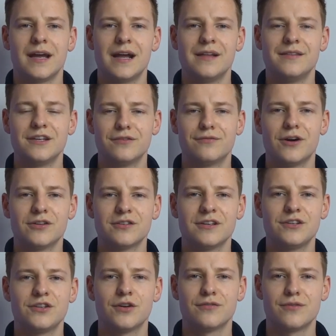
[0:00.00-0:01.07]
And the
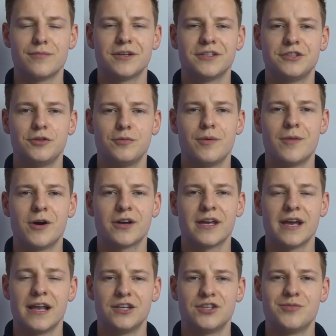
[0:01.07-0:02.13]
advantage of the Money
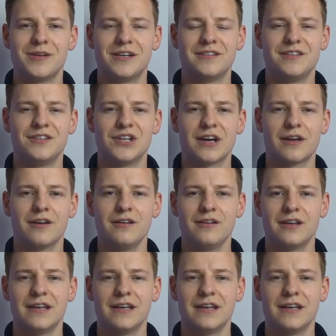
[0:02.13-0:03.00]
Supermarket eligibility checker